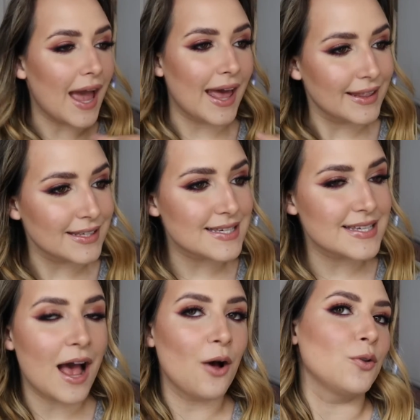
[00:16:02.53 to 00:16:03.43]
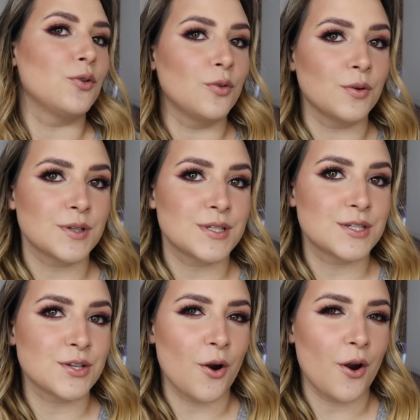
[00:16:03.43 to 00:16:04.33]
And this is how it looks.
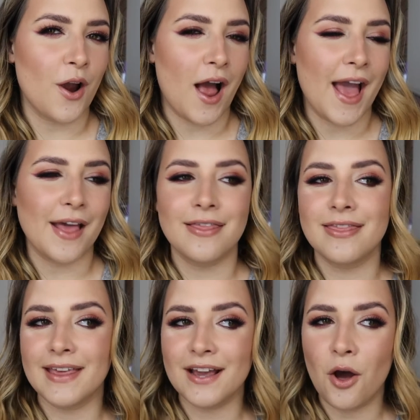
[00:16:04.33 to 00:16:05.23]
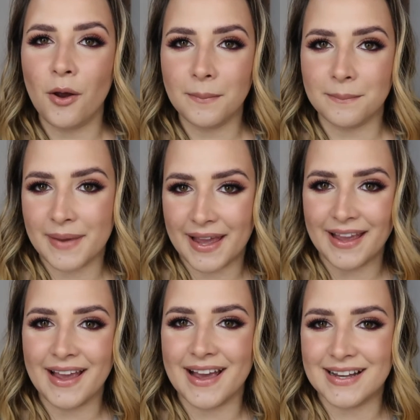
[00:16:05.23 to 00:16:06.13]
So I think on me,